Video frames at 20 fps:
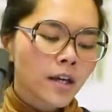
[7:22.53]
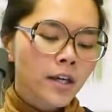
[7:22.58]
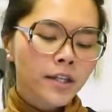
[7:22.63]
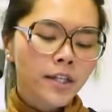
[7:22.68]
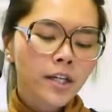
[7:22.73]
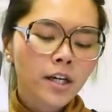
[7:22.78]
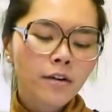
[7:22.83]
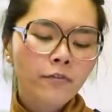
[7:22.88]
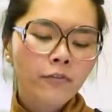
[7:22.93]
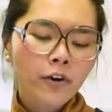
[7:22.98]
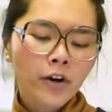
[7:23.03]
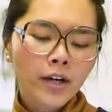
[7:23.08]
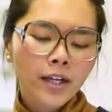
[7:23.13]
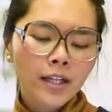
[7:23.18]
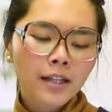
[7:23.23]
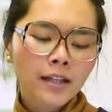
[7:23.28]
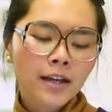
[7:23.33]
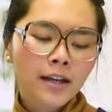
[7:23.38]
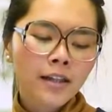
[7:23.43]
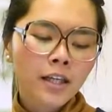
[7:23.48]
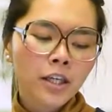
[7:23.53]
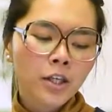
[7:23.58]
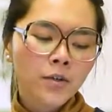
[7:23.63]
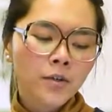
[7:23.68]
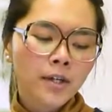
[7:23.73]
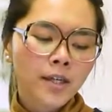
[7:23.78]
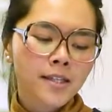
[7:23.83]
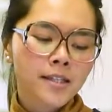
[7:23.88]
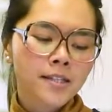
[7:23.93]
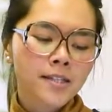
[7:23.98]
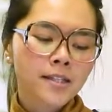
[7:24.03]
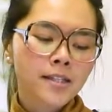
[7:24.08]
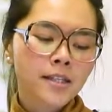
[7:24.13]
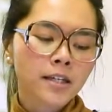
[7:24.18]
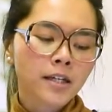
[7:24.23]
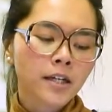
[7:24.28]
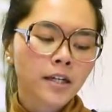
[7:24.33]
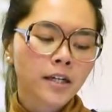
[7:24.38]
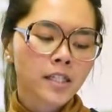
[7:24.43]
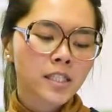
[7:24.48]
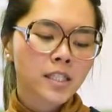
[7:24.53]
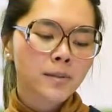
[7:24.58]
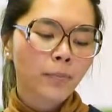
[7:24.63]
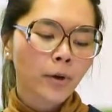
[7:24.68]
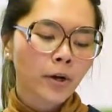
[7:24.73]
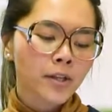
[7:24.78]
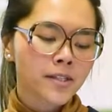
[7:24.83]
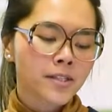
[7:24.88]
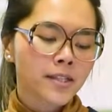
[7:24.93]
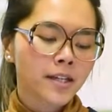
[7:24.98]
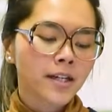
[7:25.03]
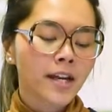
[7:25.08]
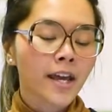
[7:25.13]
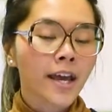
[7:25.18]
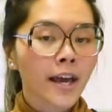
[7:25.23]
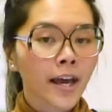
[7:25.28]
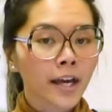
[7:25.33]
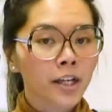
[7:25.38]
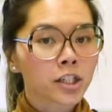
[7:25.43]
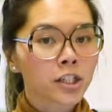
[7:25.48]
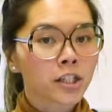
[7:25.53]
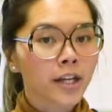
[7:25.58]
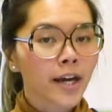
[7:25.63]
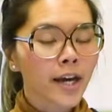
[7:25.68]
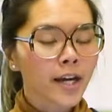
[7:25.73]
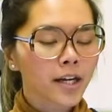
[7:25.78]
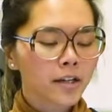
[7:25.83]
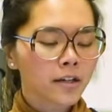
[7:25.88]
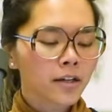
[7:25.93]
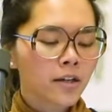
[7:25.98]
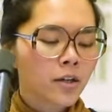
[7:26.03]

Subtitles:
Here very clearly you can see a sponsored hashtag.